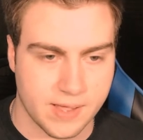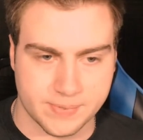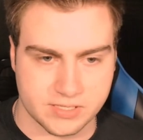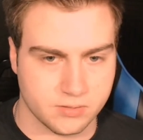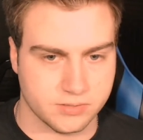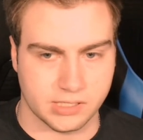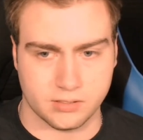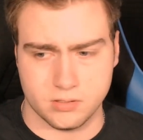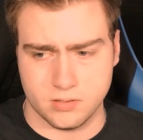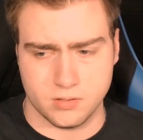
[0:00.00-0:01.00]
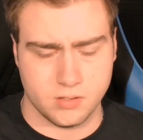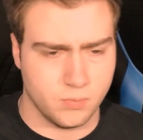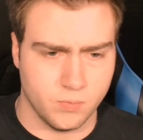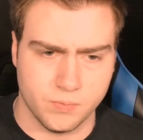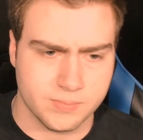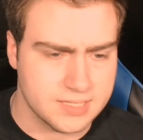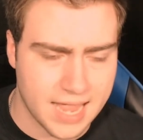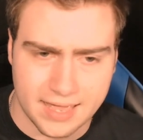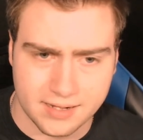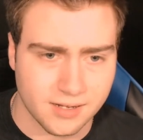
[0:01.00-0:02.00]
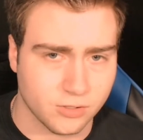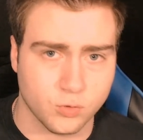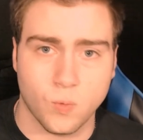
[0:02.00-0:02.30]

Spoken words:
a ton of episodes, like 10